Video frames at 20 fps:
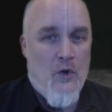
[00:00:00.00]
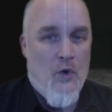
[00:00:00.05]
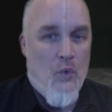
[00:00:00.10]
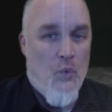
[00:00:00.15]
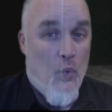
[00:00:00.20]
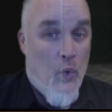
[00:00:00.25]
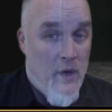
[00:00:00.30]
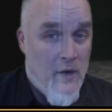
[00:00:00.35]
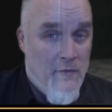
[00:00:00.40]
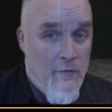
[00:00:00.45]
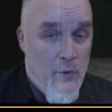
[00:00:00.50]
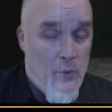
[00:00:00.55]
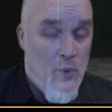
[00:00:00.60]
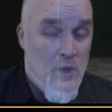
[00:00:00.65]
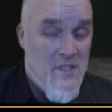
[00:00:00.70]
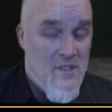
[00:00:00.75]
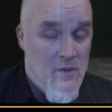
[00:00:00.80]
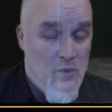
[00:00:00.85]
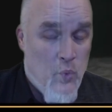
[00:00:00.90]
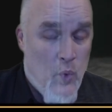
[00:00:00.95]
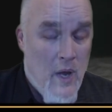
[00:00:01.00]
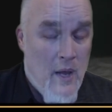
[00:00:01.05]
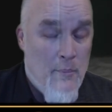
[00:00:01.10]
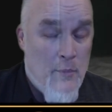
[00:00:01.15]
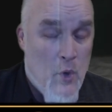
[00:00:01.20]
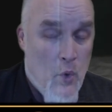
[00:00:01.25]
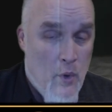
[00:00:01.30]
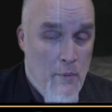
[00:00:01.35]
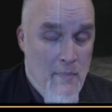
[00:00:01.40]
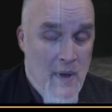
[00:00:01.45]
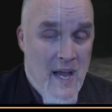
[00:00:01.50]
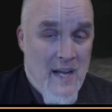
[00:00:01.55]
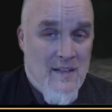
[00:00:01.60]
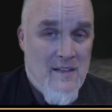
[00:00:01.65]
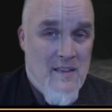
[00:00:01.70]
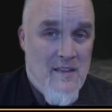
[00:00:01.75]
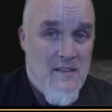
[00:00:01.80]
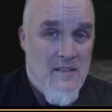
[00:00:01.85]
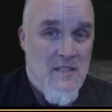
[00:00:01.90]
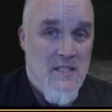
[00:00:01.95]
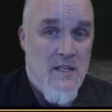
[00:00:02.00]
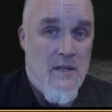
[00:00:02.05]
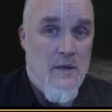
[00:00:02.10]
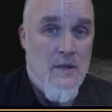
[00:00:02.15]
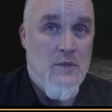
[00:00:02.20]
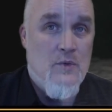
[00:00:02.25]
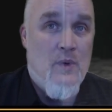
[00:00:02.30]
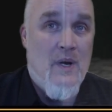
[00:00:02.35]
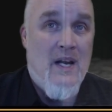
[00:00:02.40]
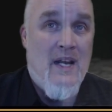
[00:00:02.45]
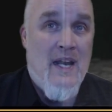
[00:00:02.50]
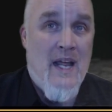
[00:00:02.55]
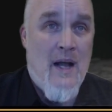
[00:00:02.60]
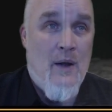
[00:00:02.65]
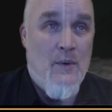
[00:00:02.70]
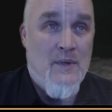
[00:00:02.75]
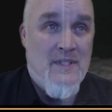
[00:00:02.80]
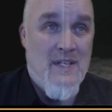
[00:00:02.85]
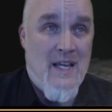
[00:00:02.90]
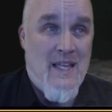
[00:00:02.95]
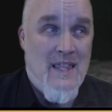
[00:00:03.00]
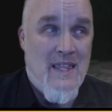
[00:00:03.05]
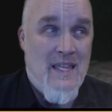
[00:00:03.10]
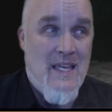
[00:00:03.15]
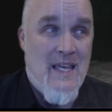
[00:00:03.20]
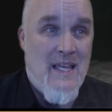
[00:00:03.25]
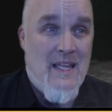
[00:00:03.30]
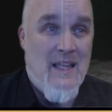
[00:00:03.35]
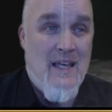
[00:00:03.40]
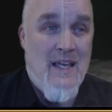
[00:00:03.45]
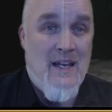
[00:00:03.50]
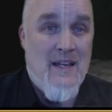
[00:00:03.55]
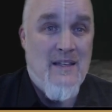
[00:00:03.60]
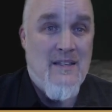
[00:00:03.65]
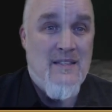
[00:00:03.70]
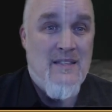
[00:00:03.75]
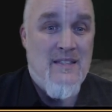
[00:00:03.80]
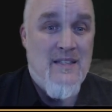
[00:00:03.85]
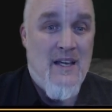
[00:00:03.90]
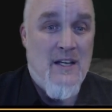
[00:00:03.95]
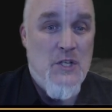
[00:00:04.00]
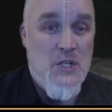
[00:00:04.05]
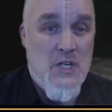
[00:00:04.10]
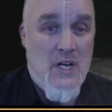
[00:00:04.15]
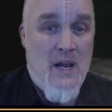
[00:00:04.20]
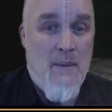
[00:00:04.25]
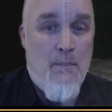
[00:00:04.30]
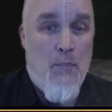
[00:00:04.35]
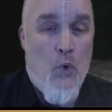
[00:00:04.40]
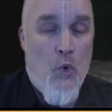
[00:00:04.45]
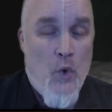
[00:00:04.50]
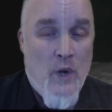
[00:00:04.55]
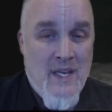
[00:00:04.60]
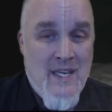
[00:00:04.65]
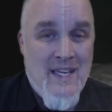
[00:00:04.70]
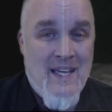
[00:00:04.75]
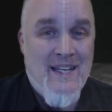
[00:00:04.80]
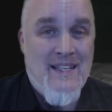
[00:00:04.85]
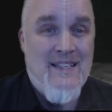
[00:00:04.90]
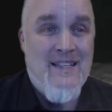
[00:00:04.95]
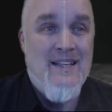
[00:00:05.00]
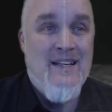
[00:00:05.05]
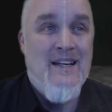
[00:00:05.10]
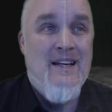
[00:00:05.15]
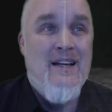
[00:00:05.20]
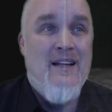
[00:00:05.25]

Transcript: One of the reasons why I'm going back to this series right now is I think it is such a poignant,